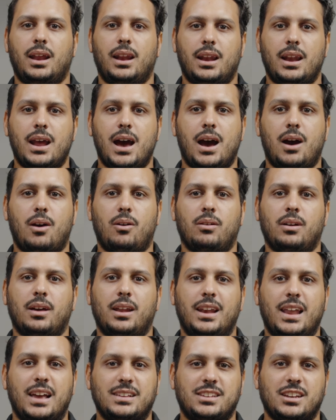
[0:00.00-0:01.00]
Now,
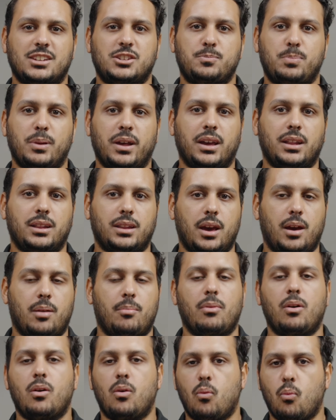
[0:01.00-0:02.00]
let's explain
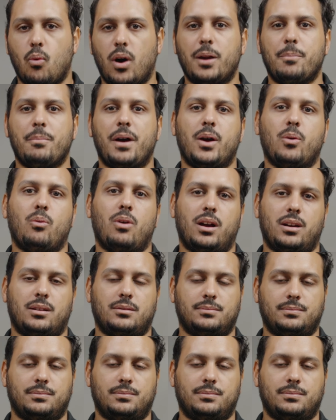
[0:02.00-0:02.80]
them one by one.